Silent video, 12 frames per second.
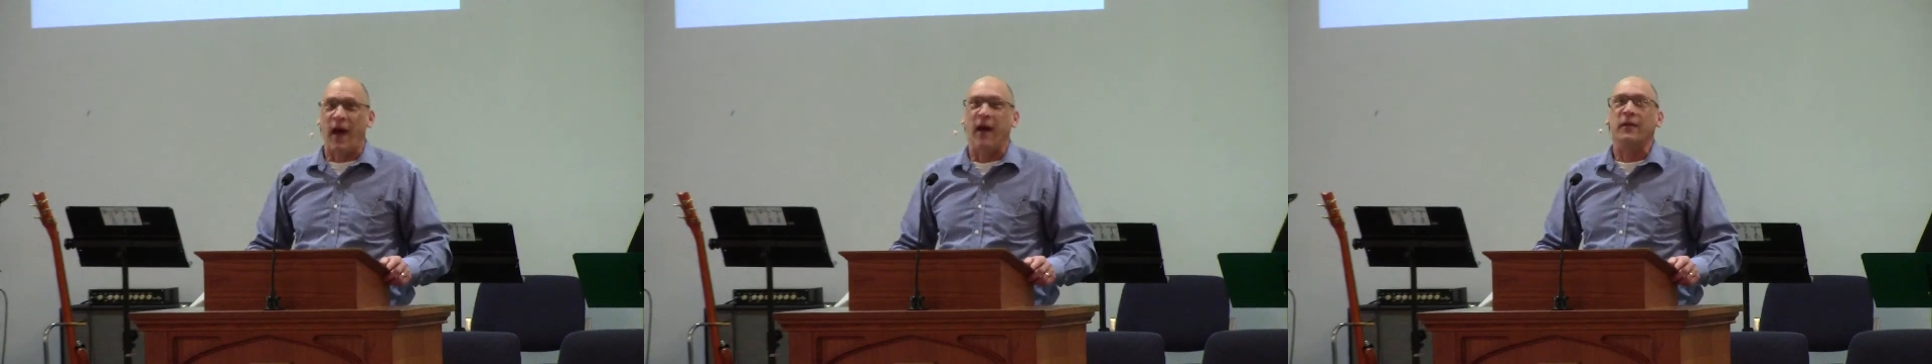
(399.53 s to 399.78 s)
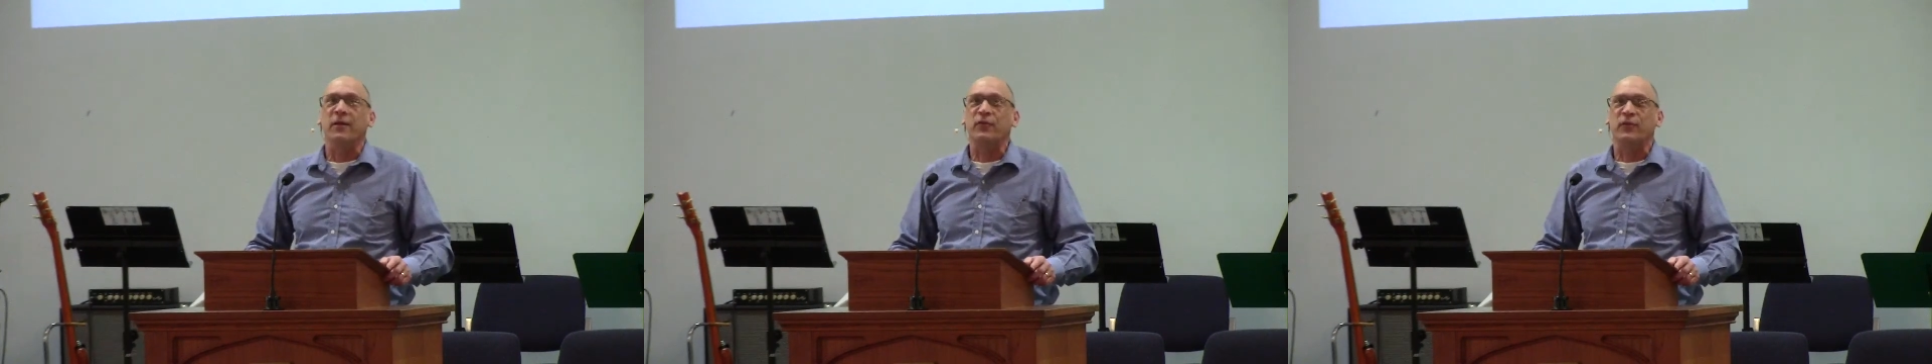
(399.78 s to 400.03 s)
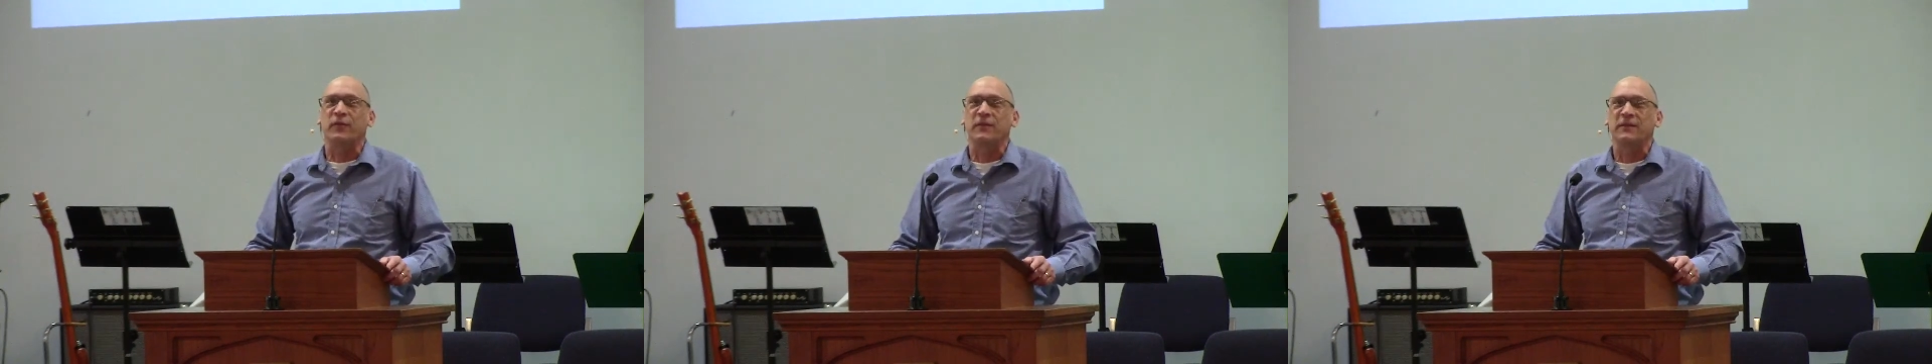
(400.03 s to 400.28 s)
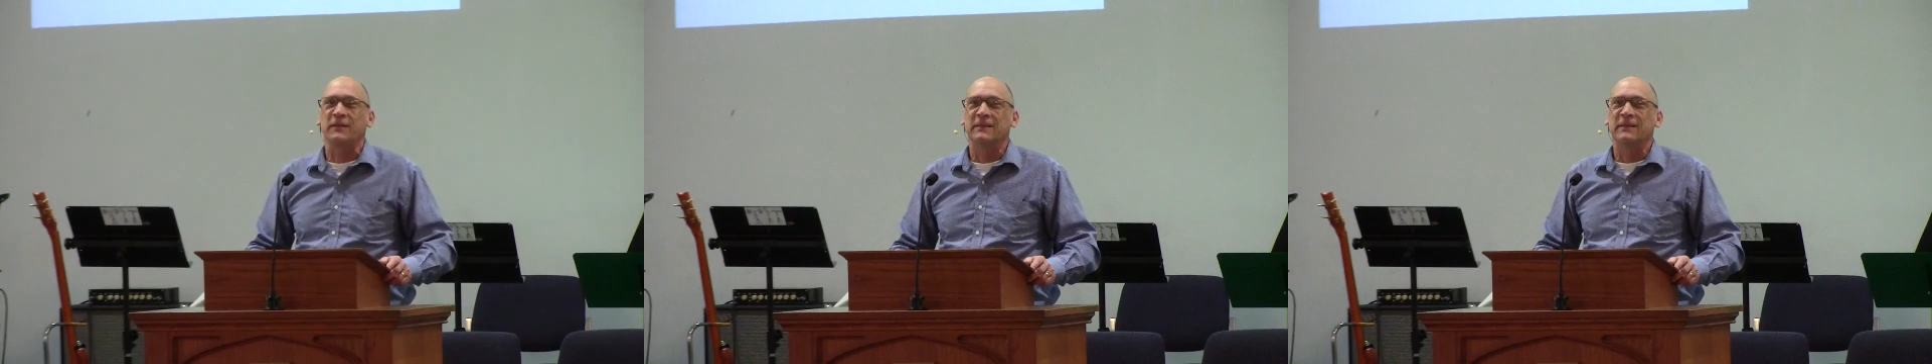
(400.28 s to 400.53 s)

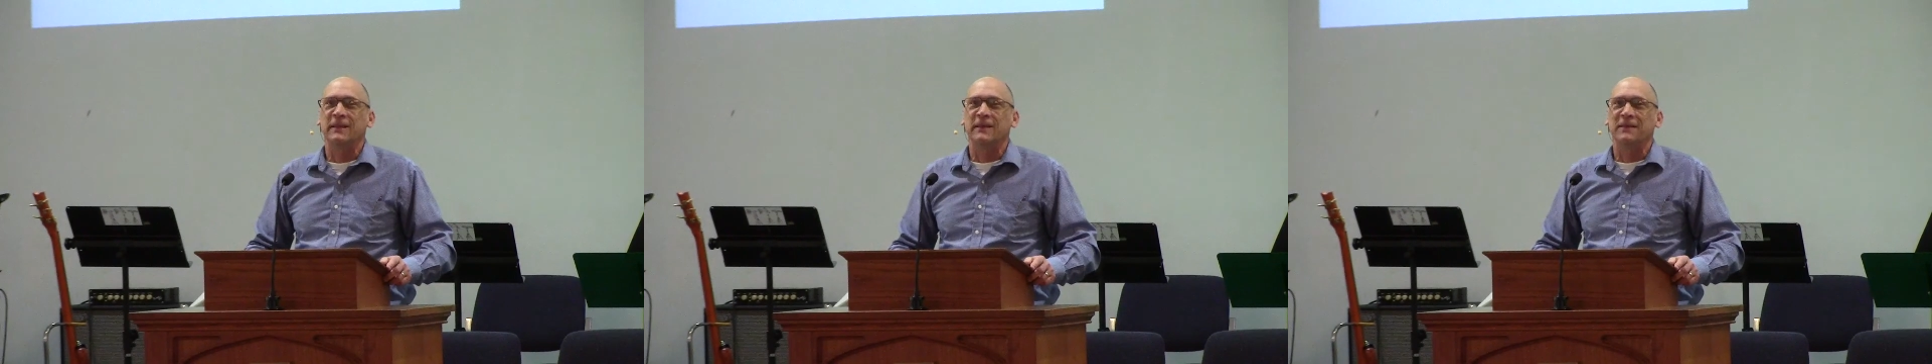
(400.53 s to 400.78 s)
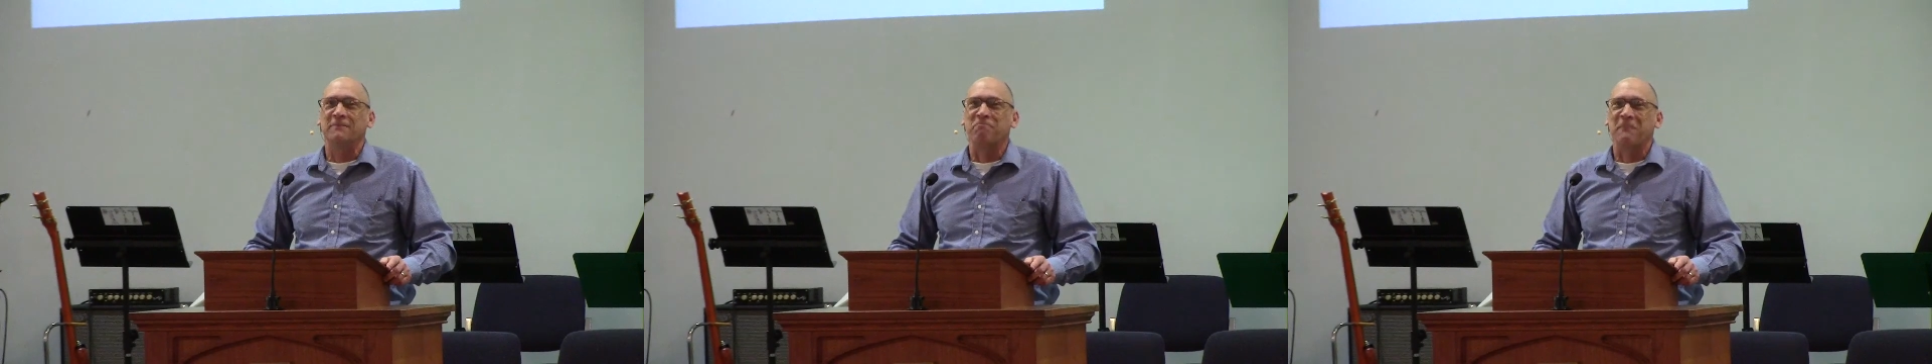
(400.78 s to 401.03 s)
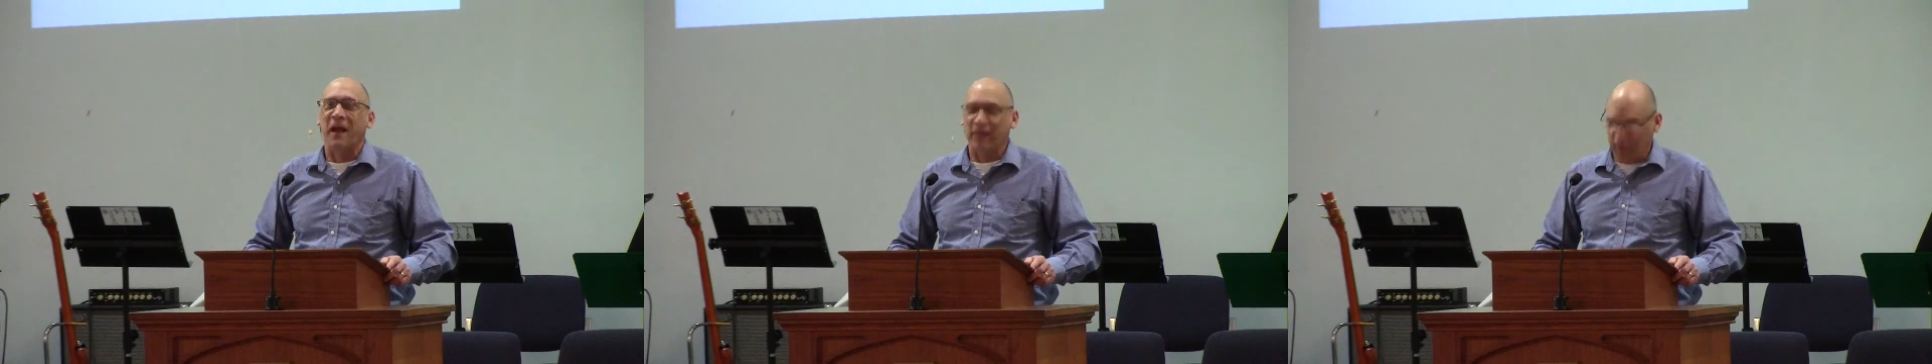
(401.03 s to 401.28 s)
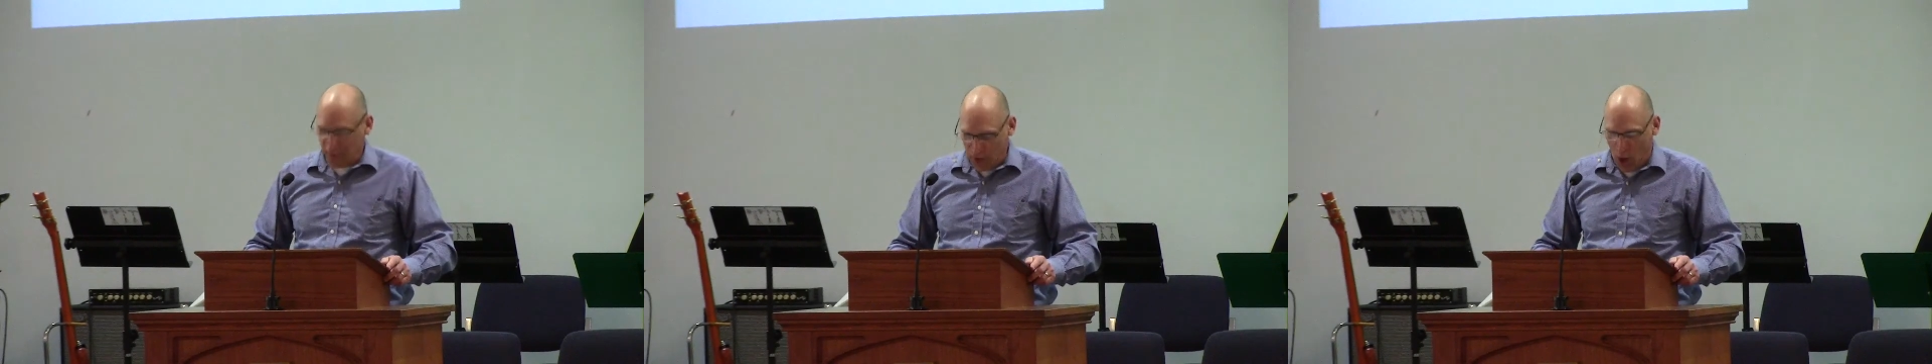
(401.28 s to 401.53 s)
honest. I
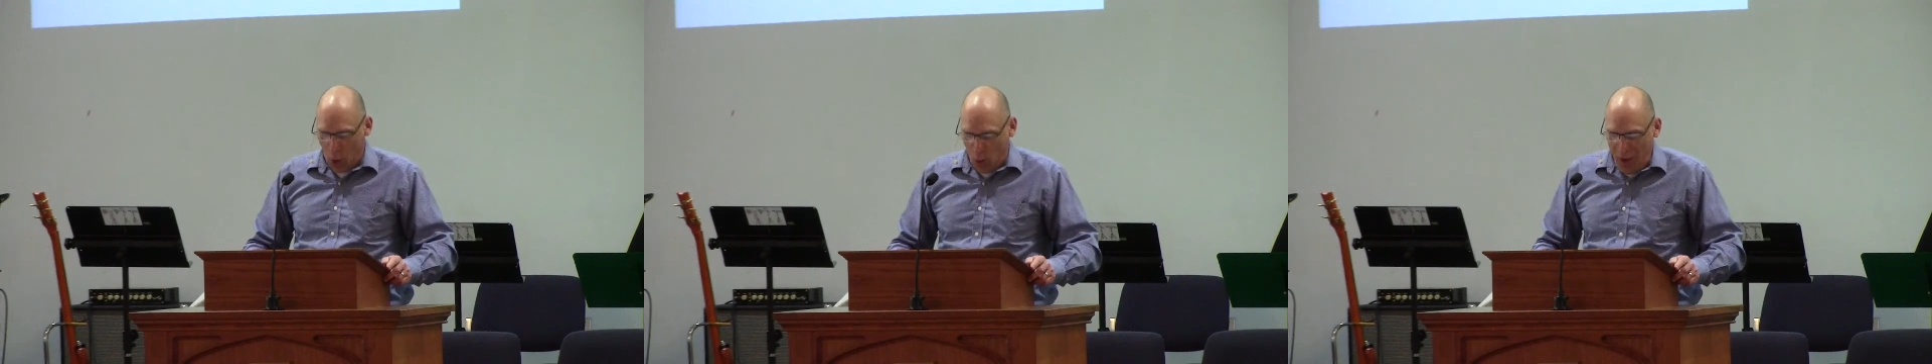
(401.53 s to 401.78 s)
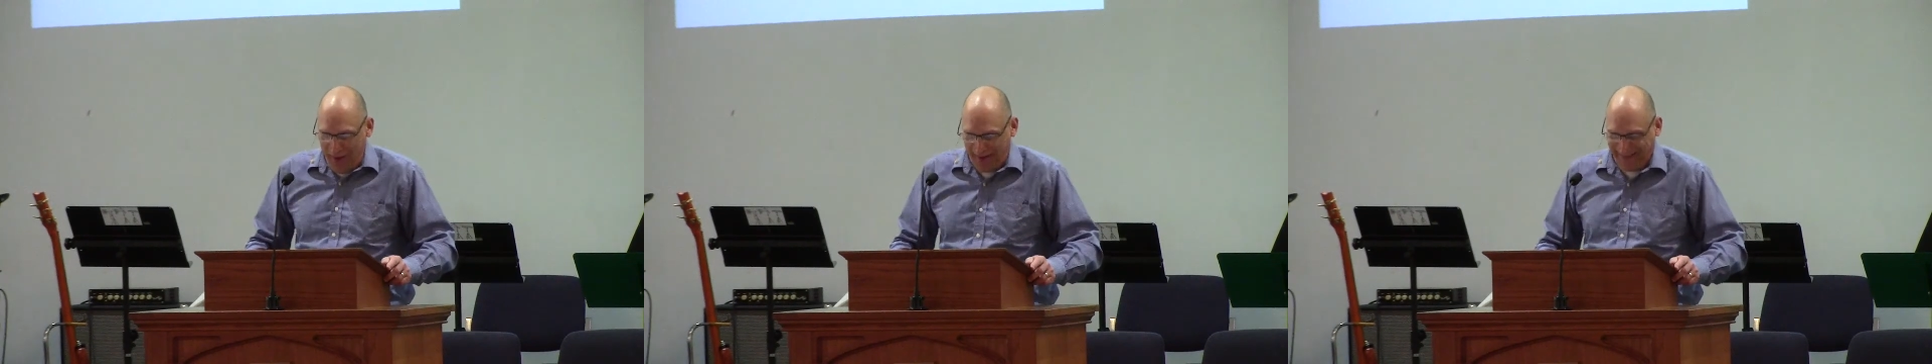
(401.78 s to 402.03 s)
said no.